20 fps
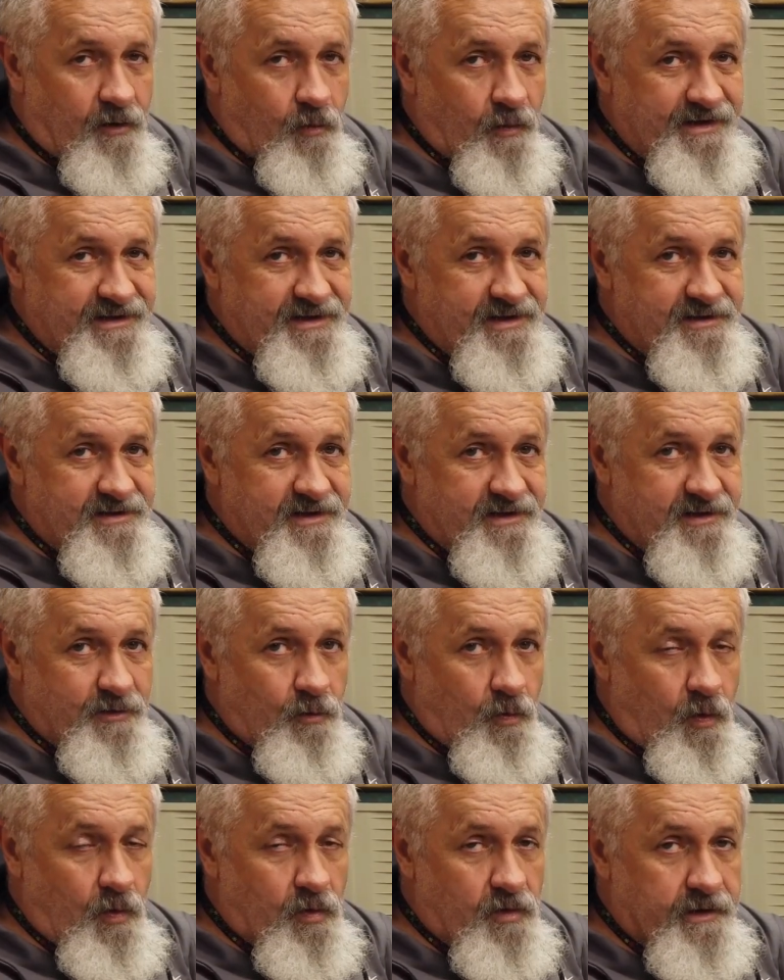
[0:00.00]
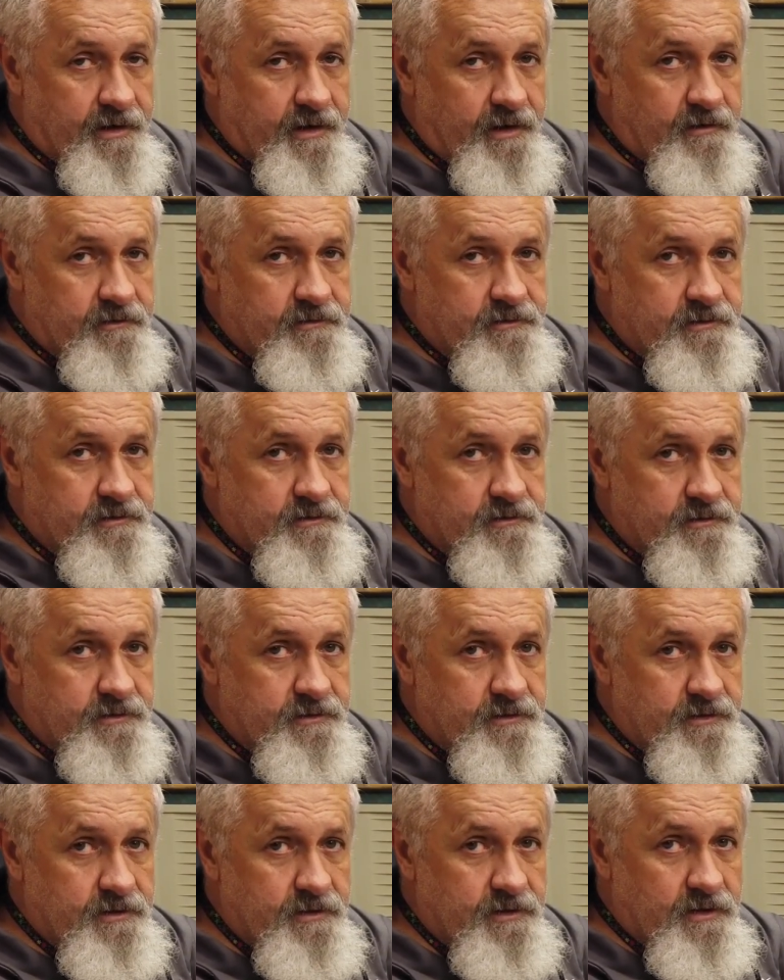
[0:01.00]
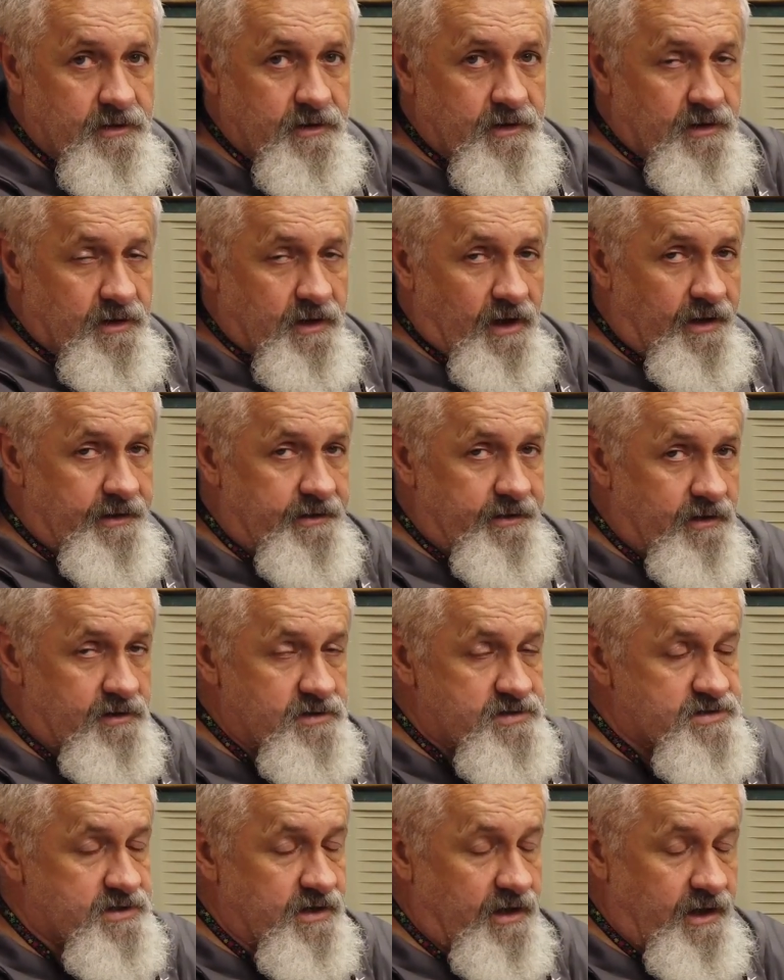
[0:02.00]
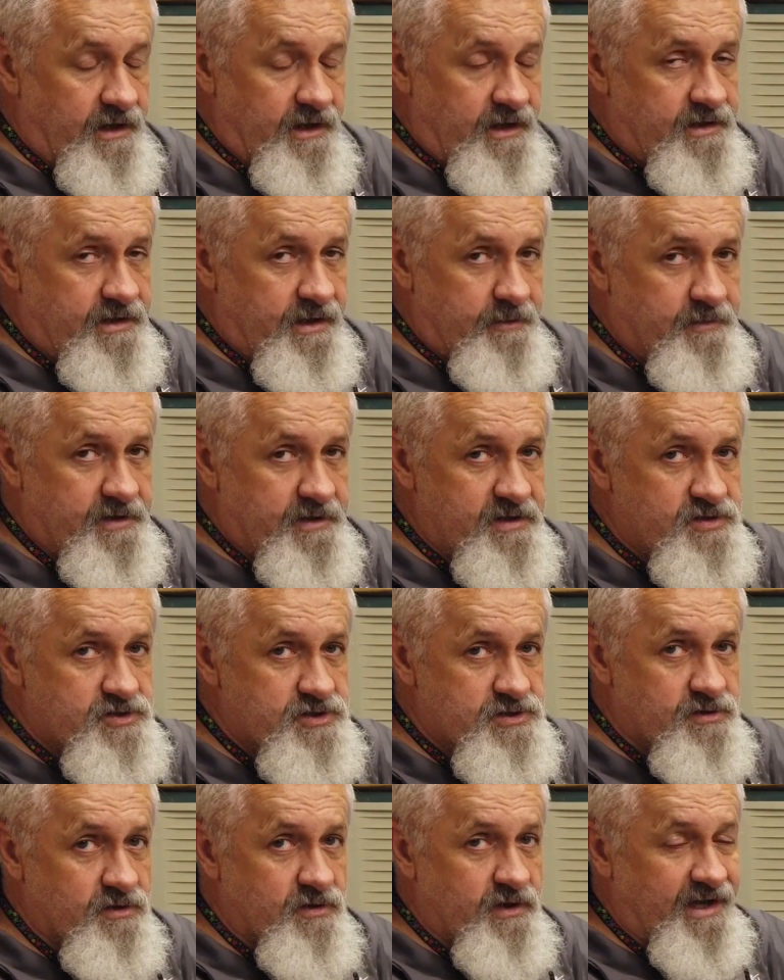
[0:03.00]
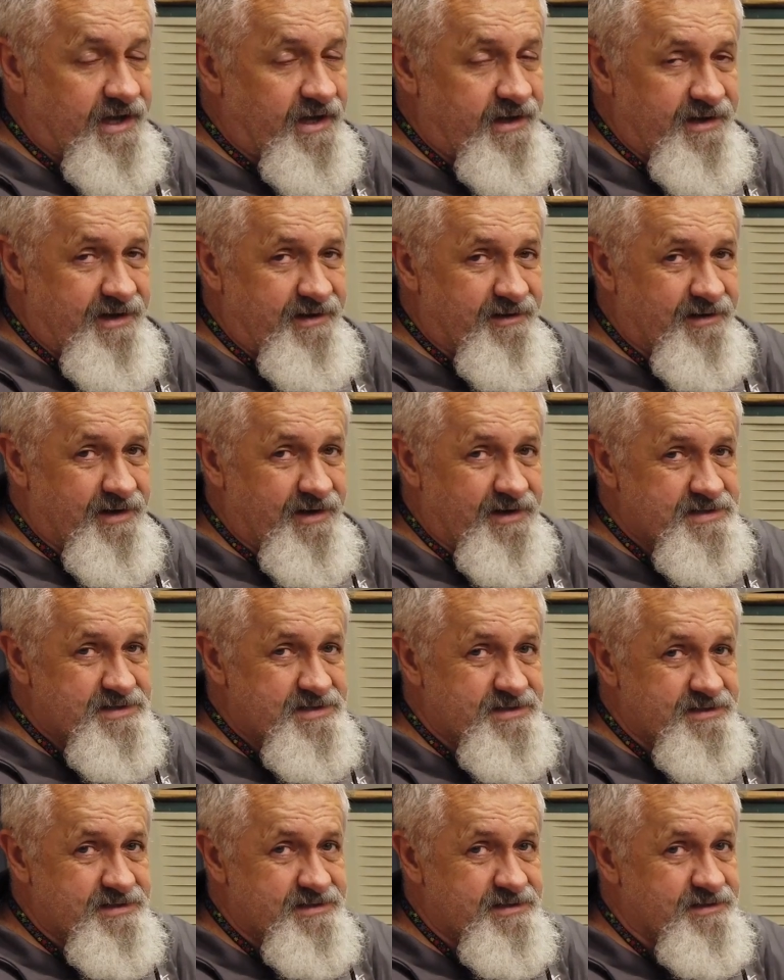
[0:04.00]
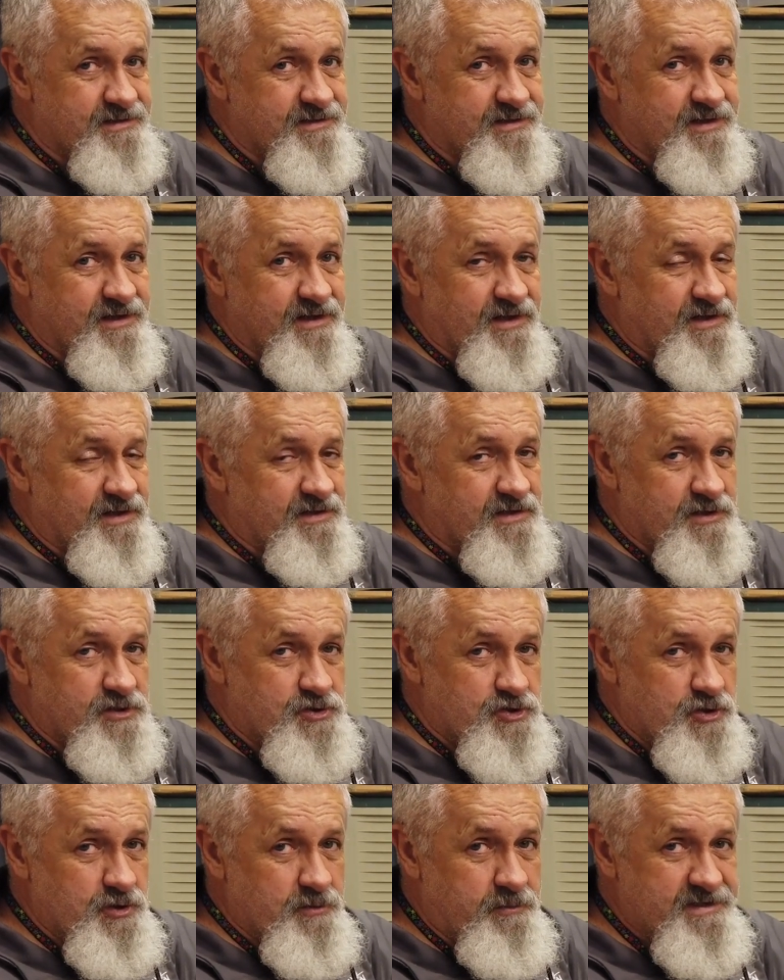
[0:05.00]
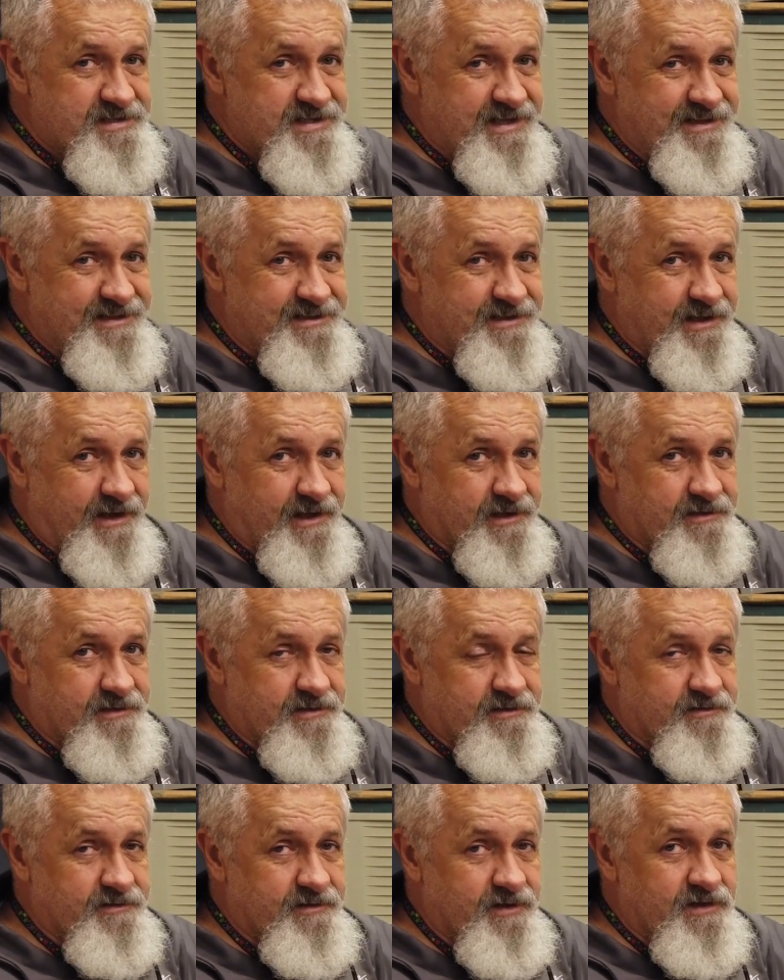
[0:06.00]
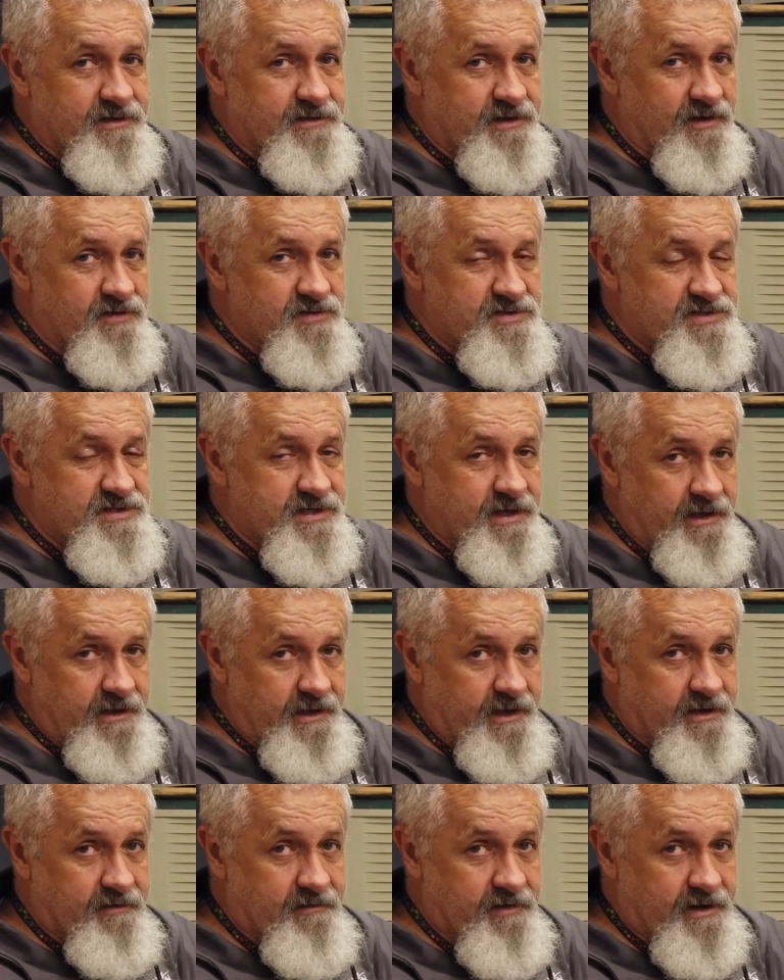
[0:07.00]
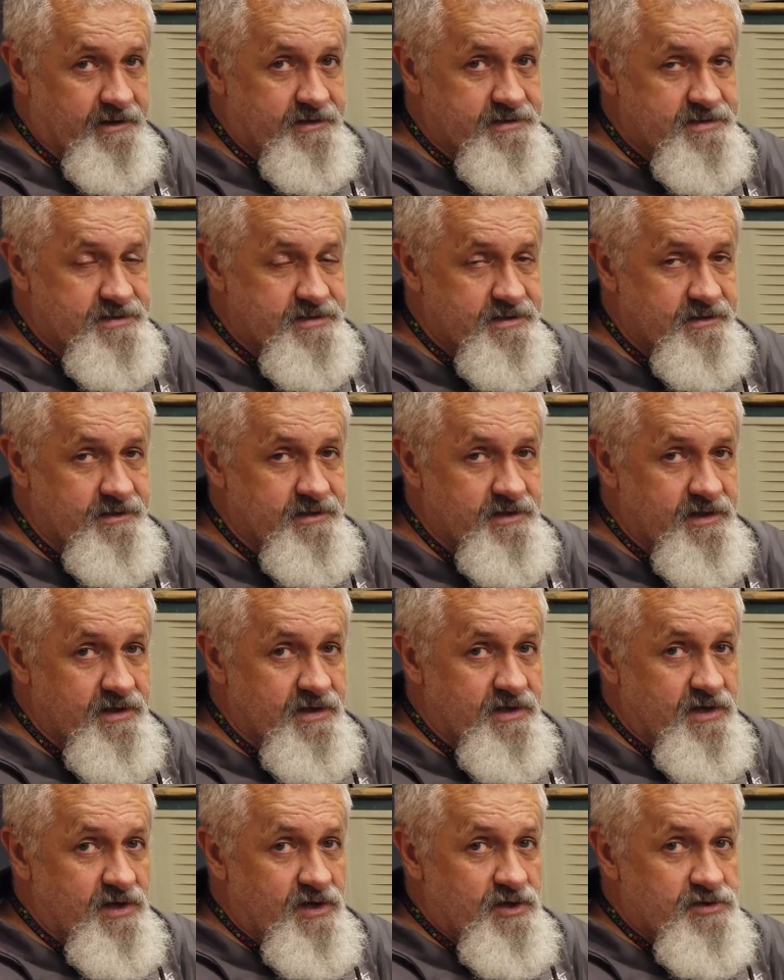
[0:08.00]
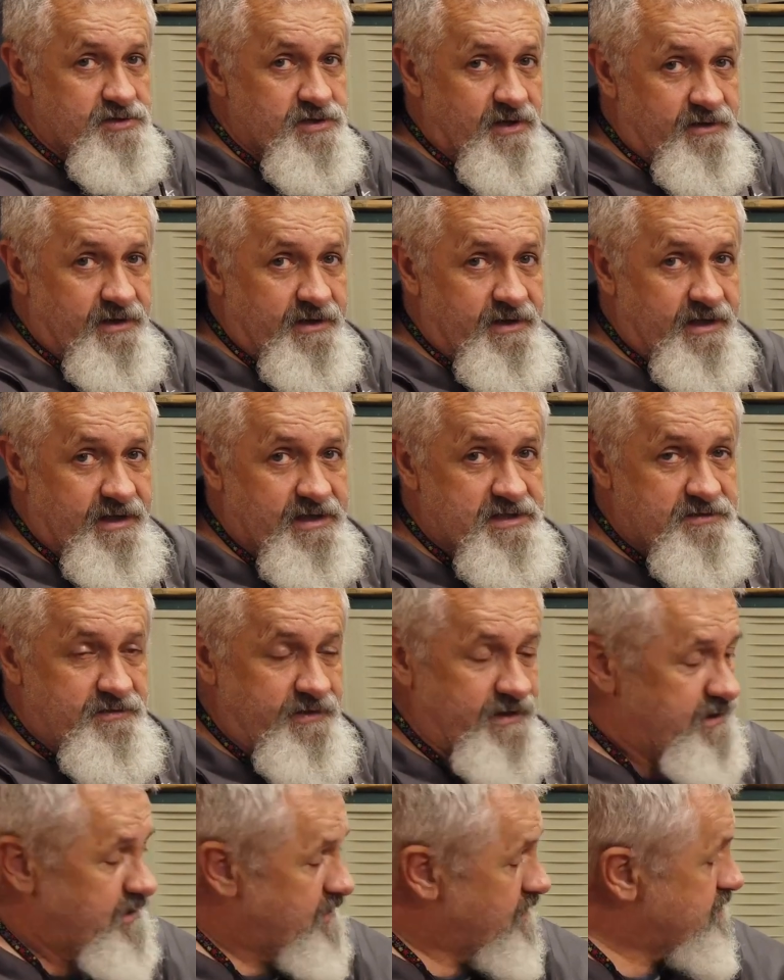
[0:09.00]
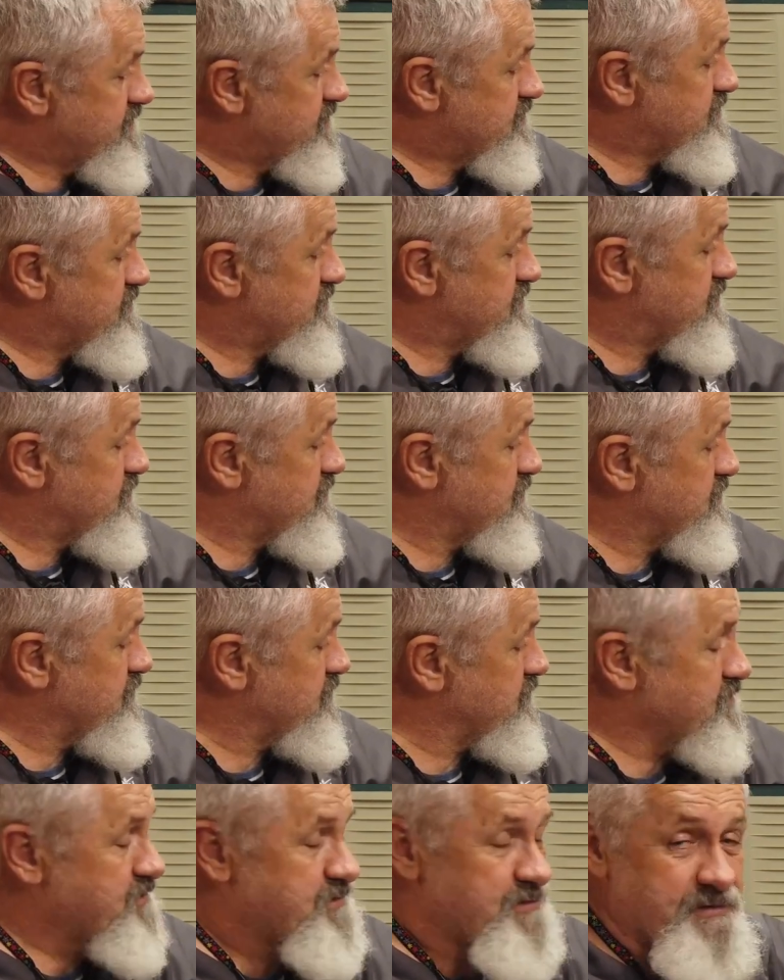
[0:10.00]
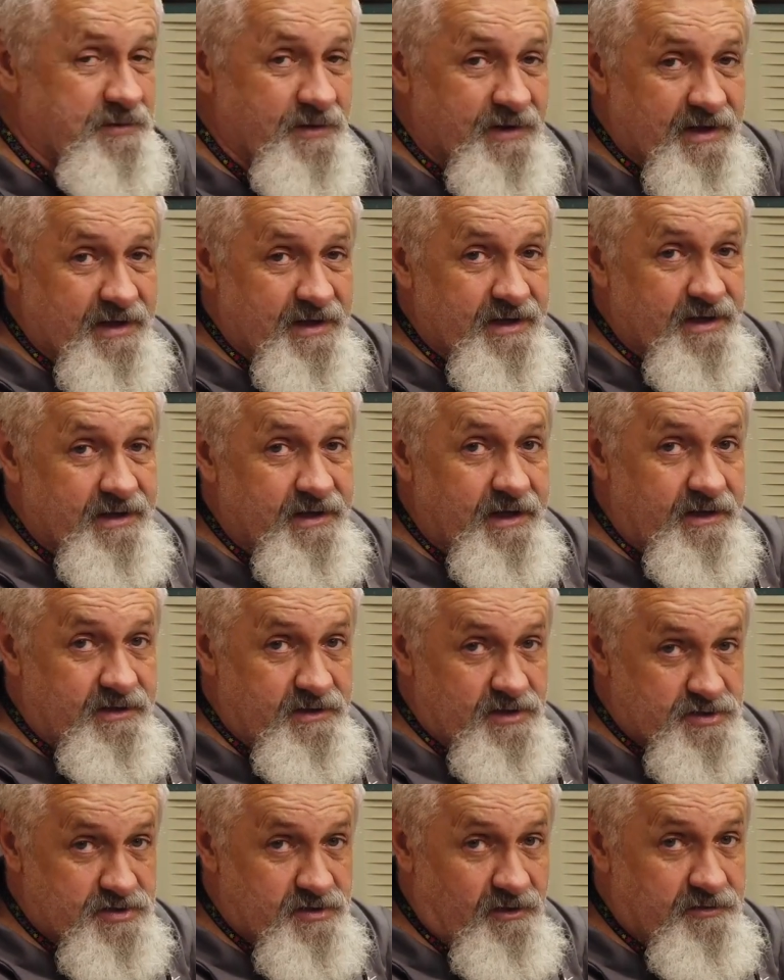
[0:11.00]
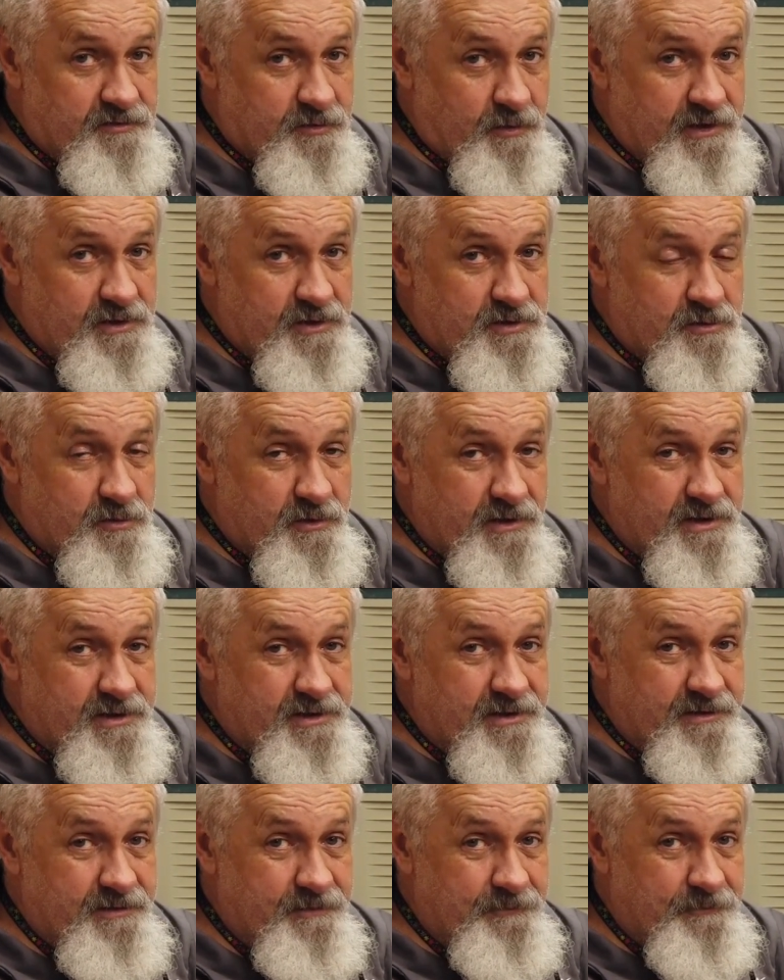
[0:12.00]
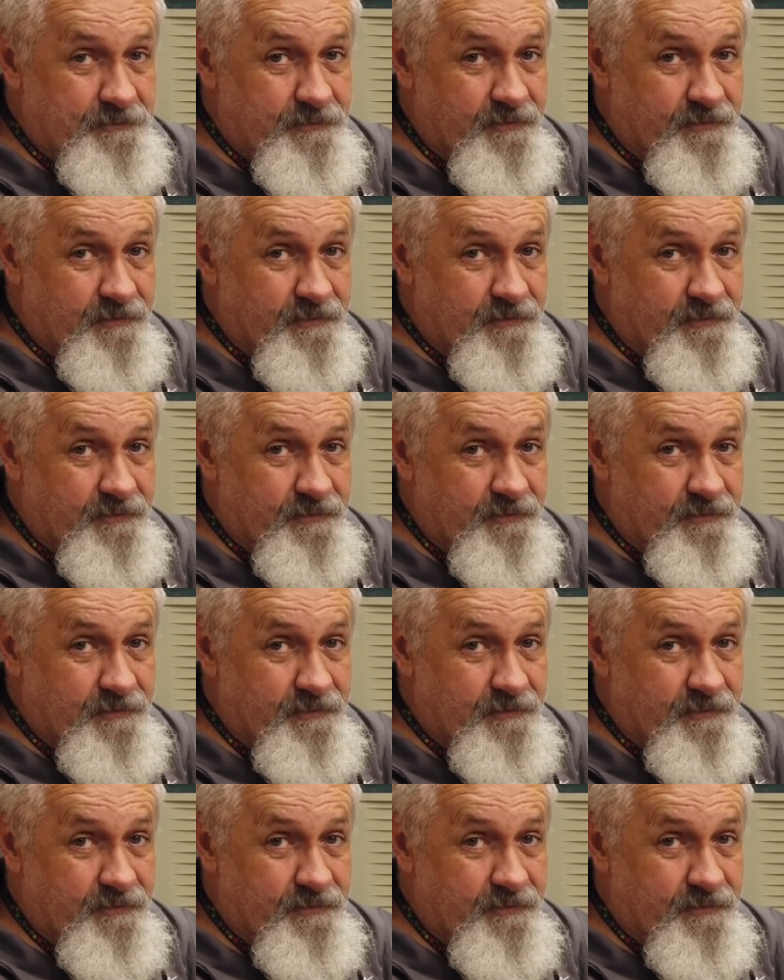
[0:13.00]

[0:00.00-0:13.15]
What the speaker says: I went and did a walk around. I don't see any damage, any rust. The tube is intact, don't see any cracks. So the next thing is to get the software to work